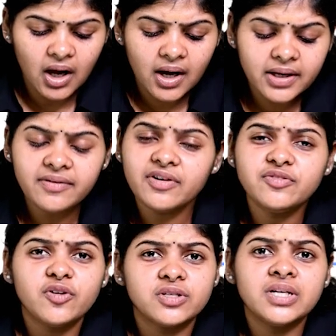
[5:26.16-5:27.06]
are
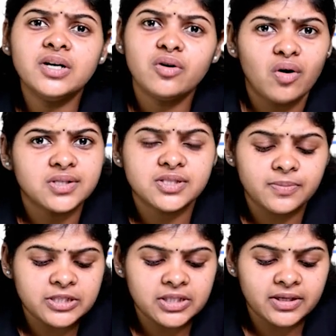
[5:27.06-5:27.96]
given for the
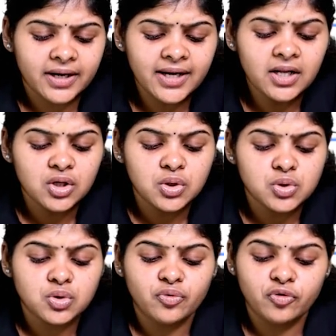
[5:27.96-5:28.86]
constipation, right?
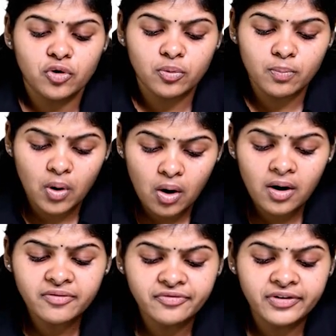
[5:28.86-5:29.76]
So for
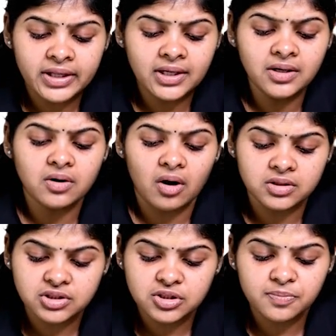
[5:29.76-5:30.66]
morphine
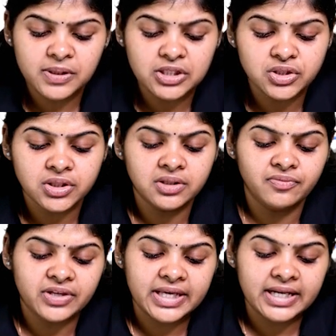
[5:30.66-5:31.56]

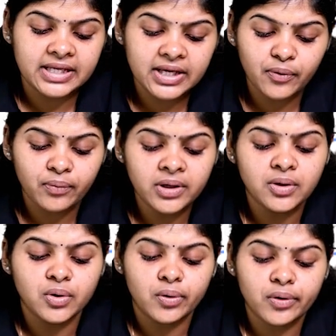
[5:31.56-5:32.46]
constipation, we can give
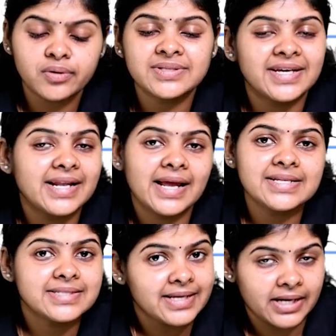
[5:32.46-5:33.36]
it docusate
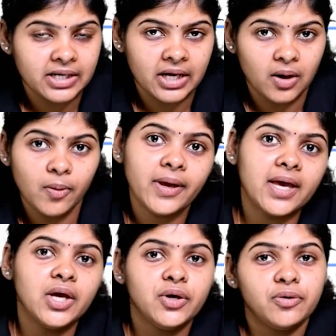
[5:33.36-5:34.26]
and senna.
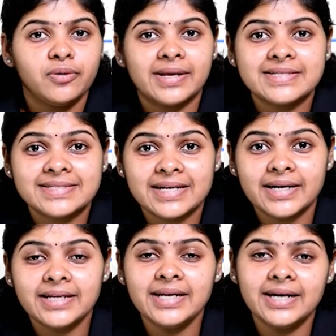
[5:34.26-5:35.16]
Okay, you can
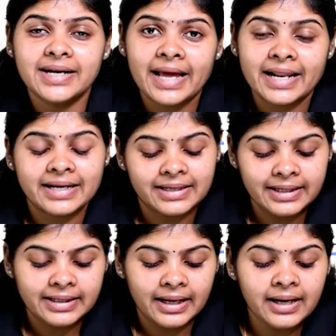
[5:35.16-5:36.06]
study
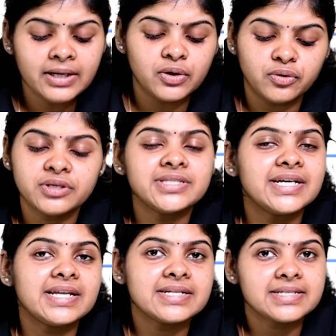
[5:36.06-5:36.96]
directly that
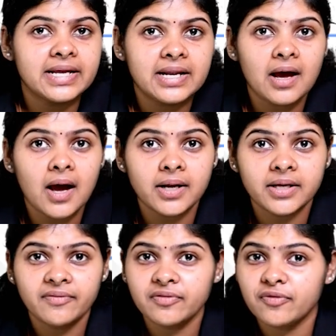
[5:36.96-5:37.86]
docusate and senna
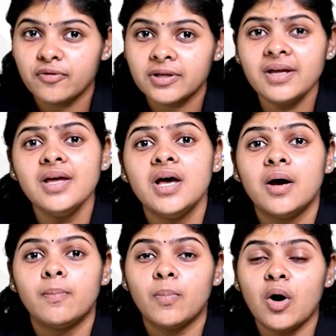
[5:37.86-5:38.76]
are given for the
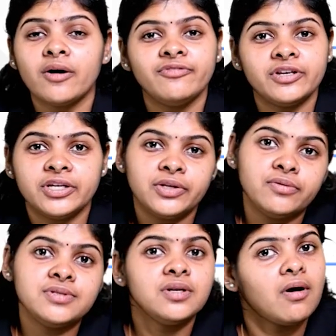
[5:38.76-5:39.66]

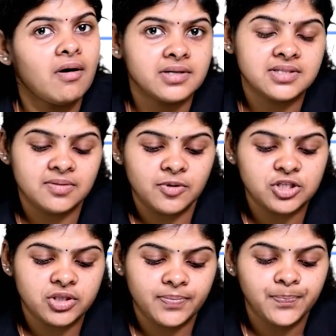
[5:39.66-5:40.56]
morphine-induced
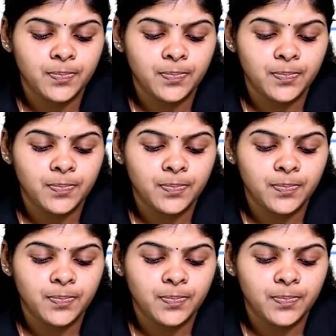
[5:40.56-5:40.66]
constipation,